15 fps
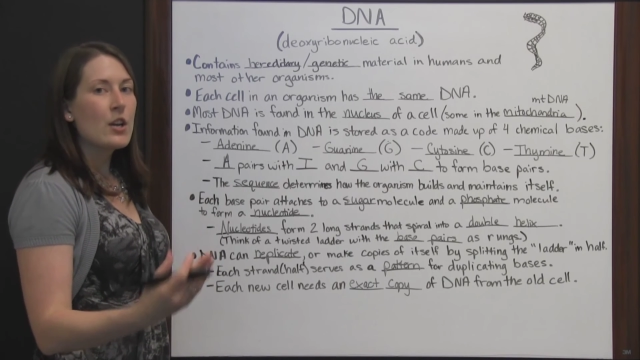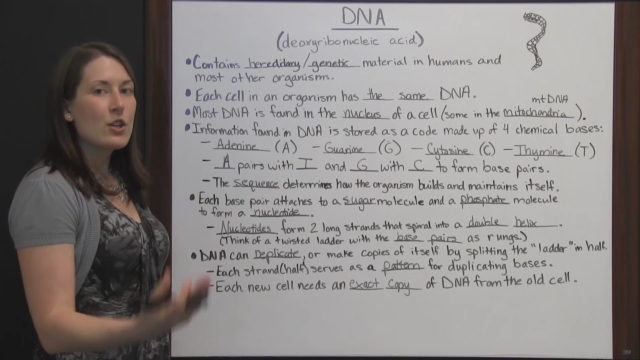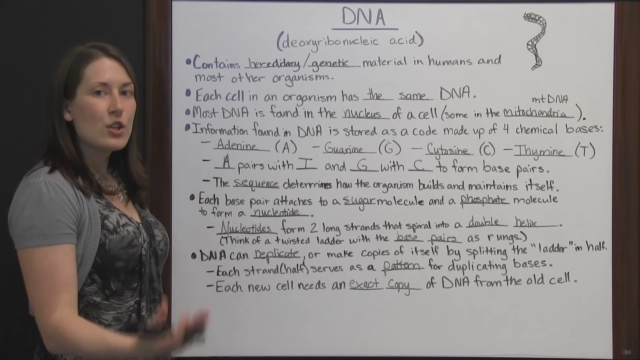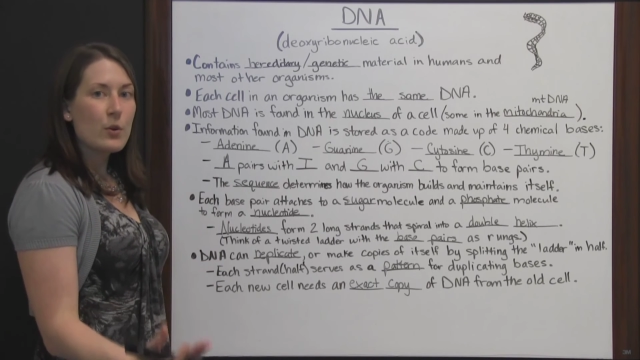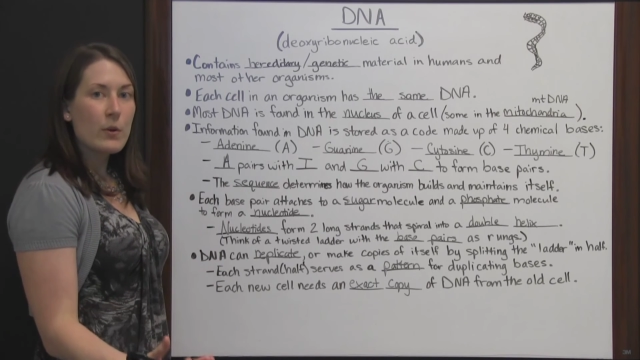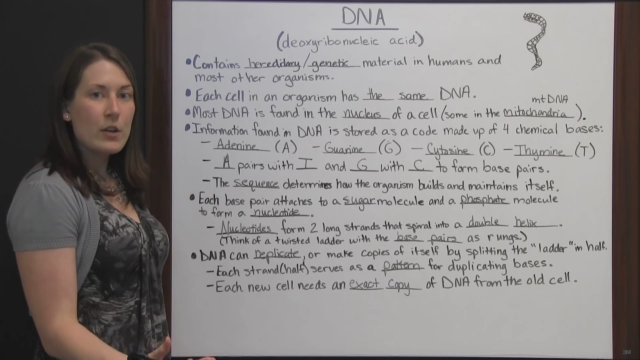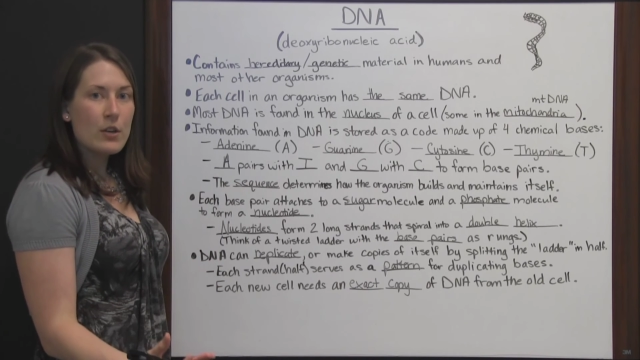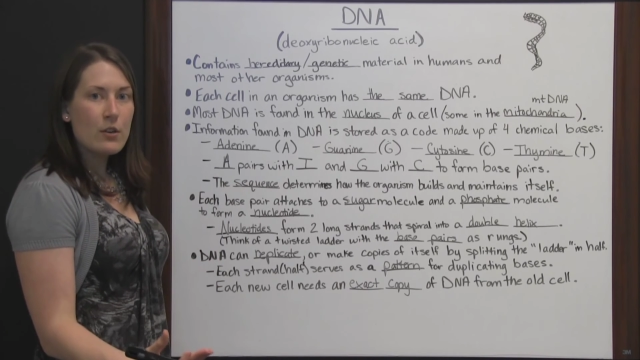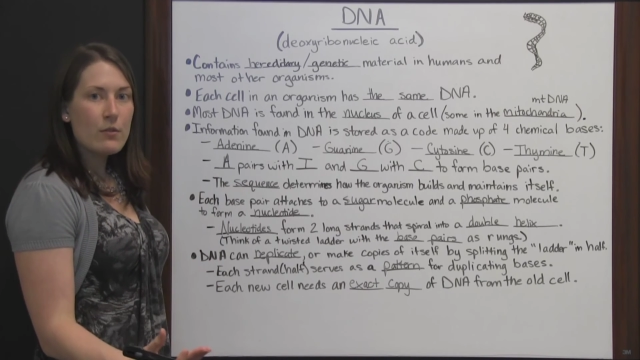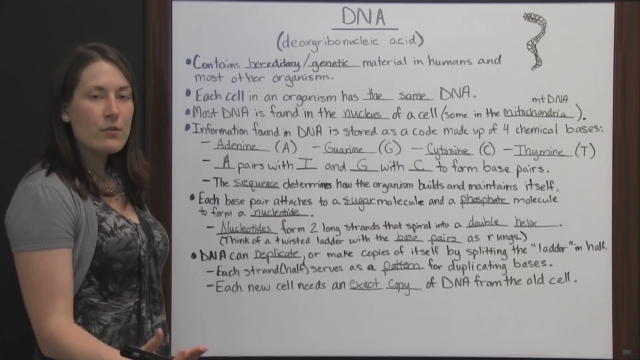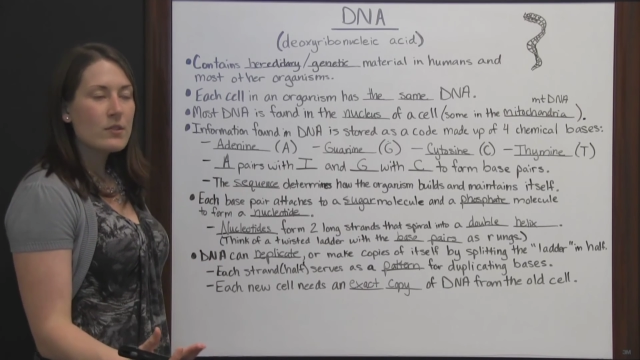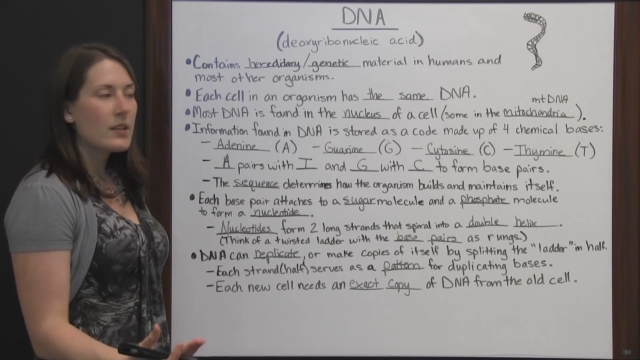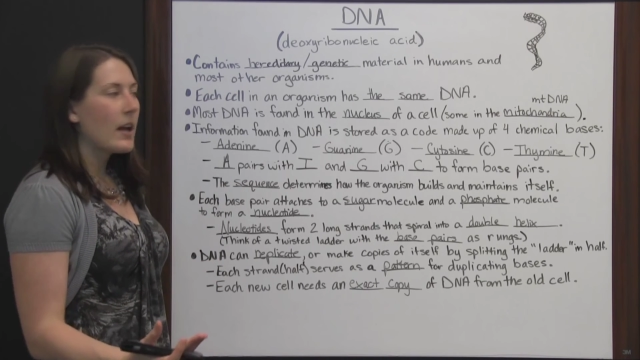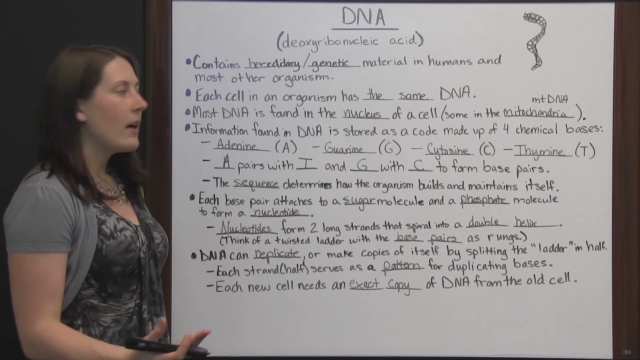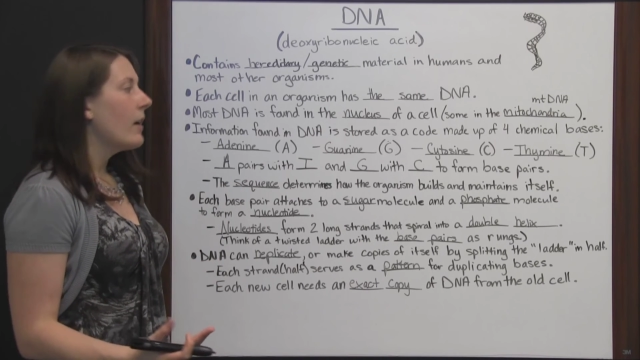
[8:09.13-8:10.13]
to a new
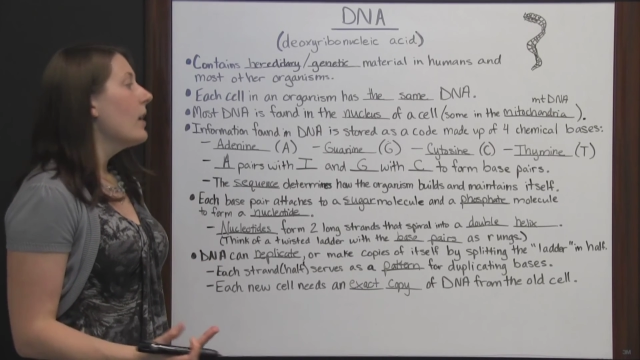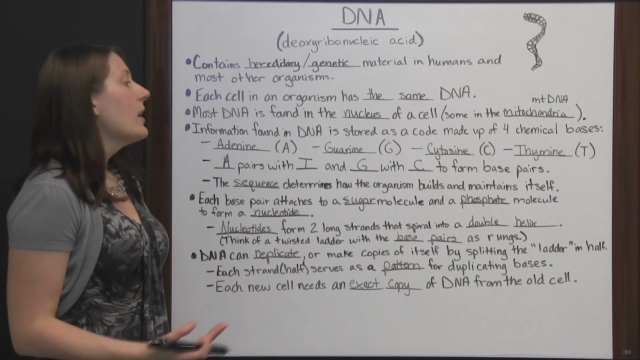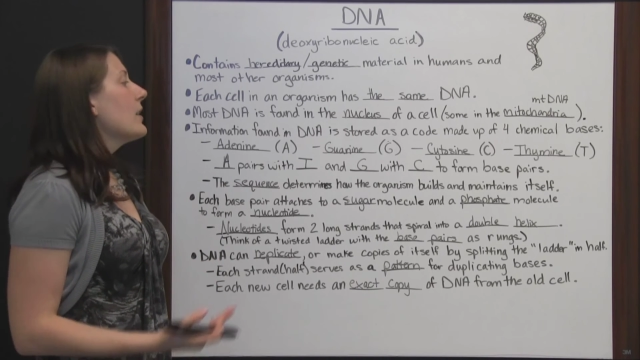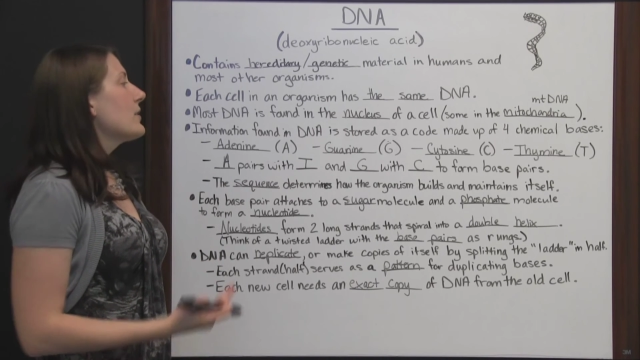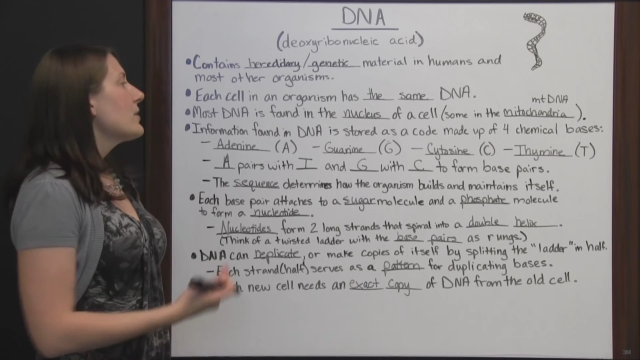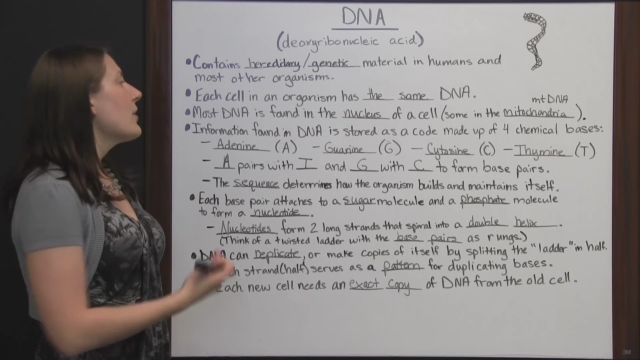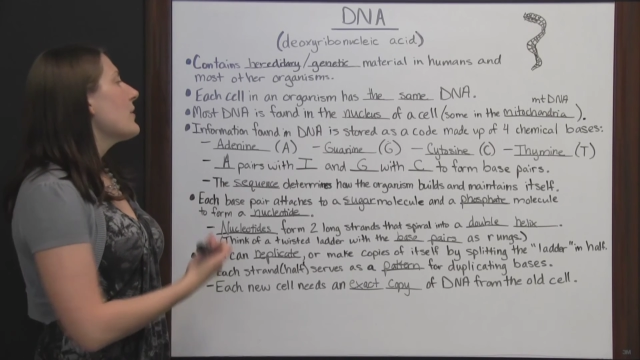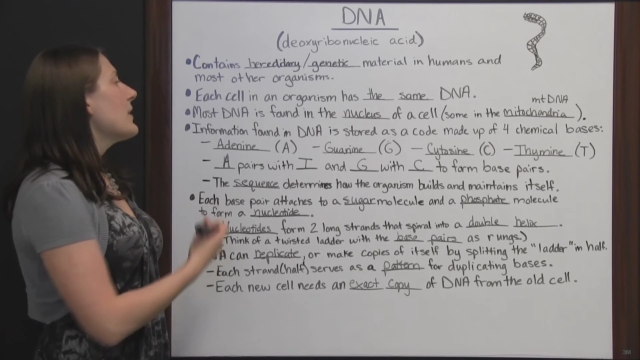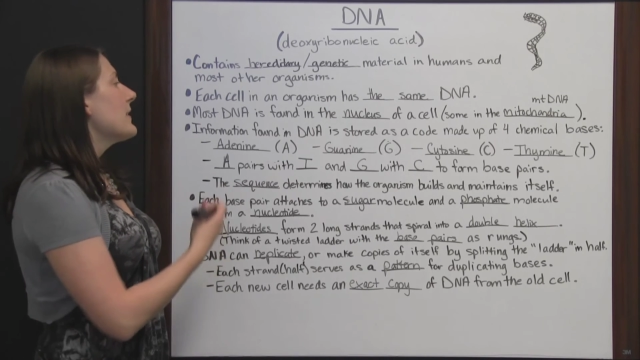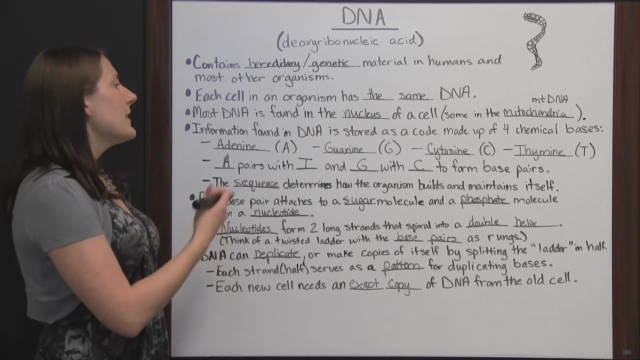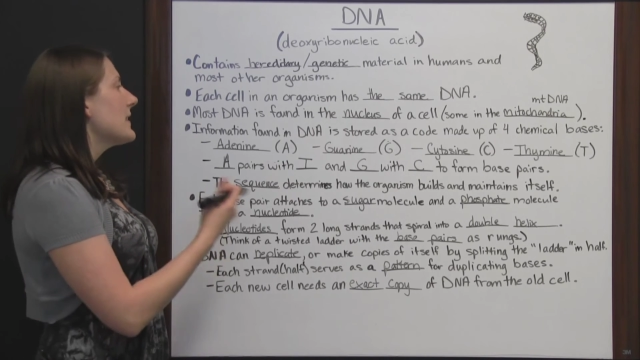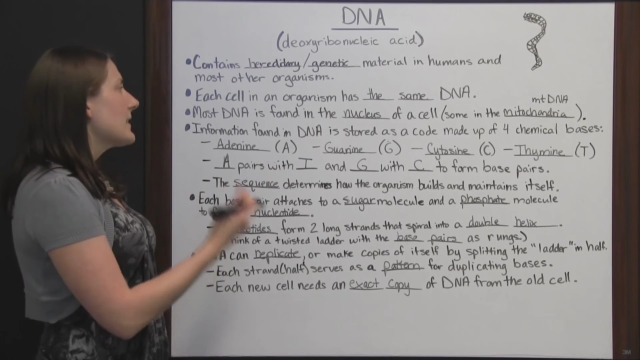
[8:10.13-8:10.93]
cell so that